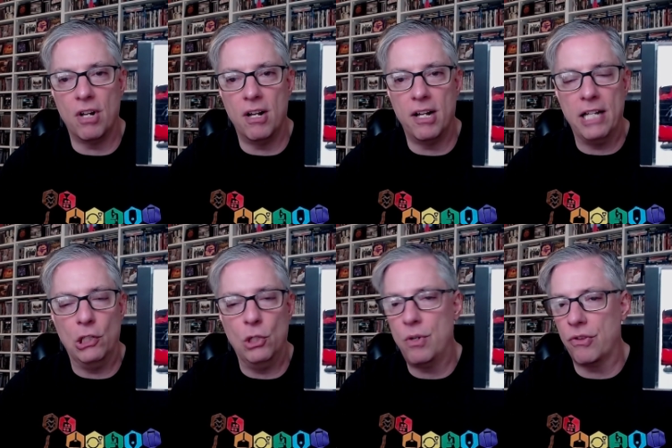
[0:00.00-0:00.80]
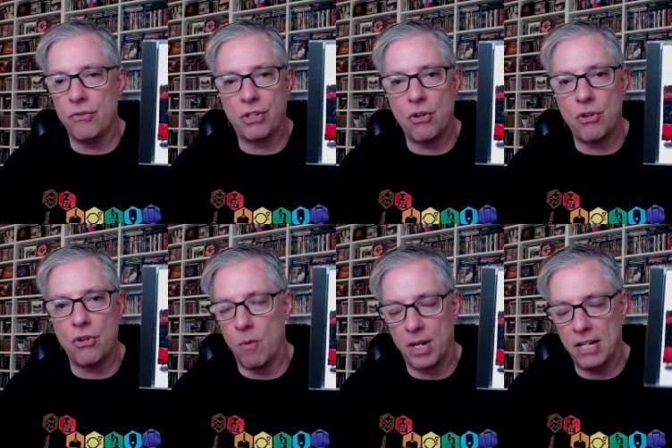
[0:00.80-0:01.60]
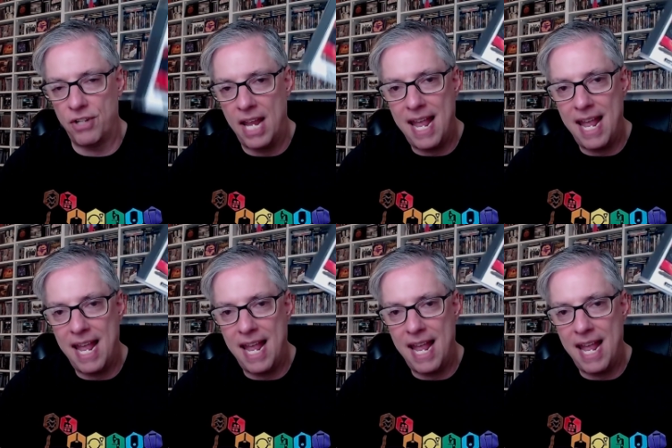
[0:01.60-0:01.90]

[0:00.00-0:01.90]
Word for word: Uh, and Lukather's guitar work is